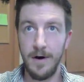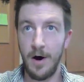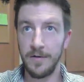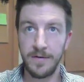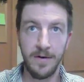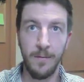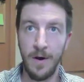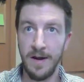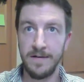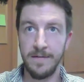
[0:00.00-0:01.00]
alternate
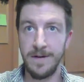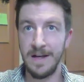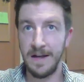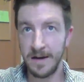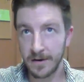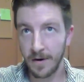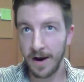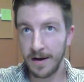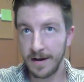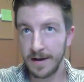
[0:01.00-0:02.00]
ways of
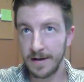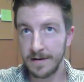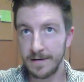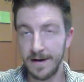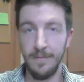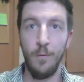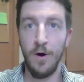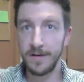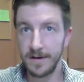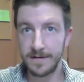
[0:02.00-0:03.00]
integrating it in
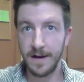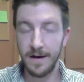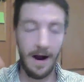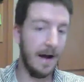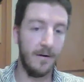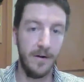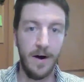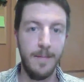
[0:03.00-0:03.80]
one container. I don't know.